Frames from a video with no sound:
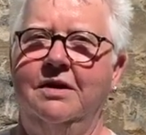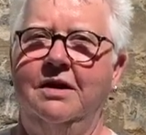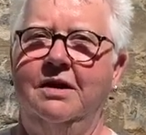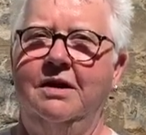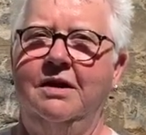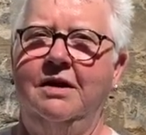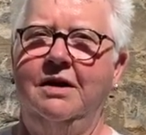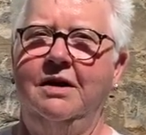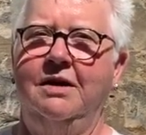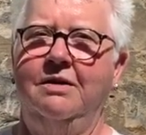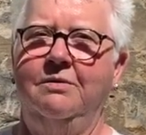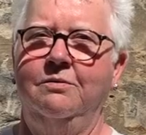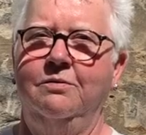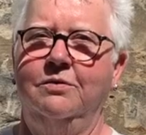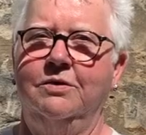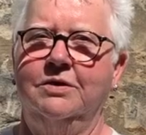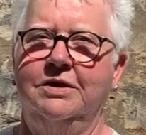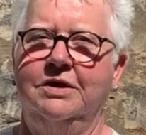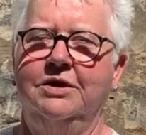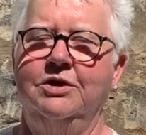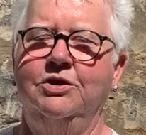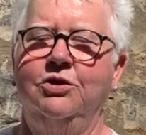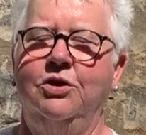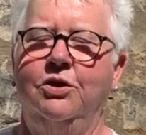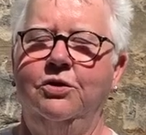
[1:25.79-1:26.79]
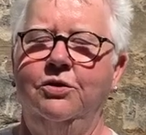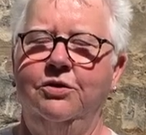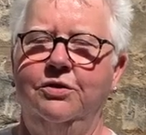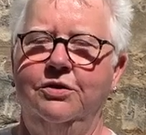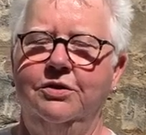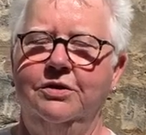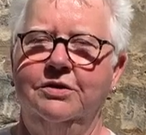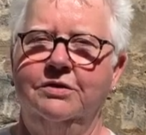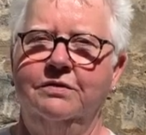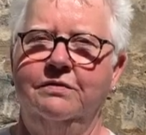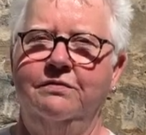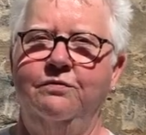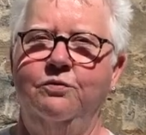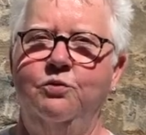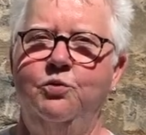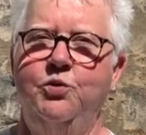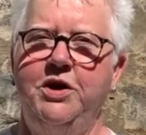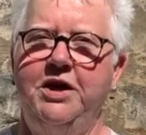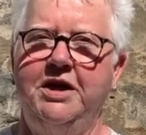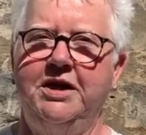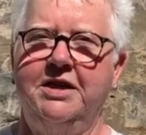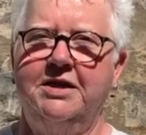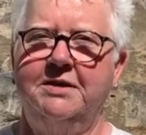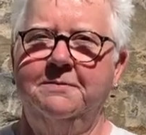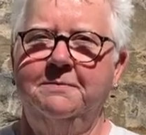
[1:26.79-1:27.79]
I was intolerant of
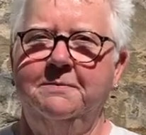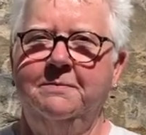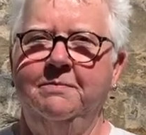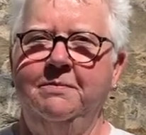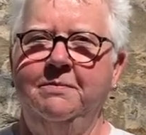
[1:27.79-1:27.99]
wheat.